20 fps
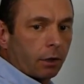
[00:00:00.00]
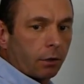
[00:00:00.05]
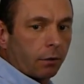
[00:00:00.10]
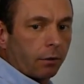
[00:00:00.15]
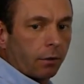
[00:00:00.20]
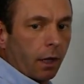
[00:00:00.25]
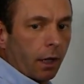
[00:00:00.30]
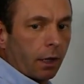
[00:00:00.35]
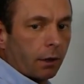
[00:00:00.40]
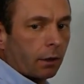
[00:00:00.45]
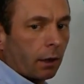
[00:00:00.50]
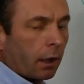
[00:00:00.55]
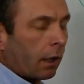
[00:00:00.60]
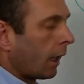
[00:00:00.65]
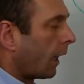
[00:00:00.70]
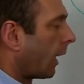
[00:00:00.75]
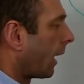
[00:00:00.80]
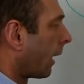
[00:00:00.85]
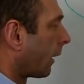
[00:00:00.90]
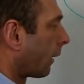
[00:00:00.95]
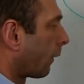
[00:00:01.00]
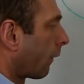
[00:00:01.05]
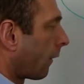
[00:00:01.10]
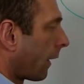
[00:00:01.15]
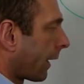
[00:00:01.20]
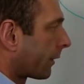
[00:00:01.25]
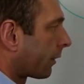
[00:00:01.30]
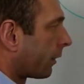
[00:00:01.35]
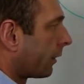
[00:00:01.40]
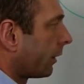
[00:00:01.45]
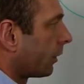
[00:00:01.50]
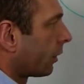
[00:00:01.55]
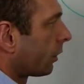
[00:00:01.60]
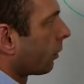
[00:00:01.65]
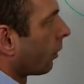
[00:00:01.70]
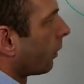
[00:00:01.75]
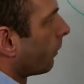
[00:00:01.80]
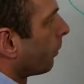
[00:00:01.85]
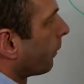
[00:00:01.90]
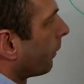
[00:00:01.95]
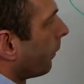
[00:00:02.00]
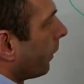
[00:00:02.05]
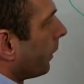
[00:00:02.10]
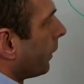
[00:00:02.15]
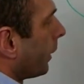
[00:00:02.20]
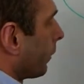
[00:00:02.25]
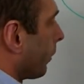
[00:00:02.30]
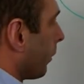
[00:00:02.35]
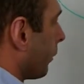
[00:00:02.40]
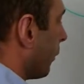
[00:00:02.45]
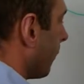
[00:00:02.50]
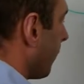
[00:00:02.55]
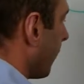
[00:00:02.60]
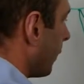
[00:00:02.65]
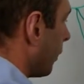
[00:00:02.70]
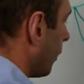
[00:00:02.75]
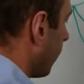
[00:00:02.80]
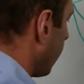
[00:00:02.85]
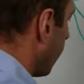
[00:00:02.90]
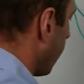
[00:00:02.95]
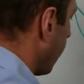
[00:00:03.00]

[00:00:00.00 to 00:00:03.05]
you've got the flexor digitorum profundus, which you mentioned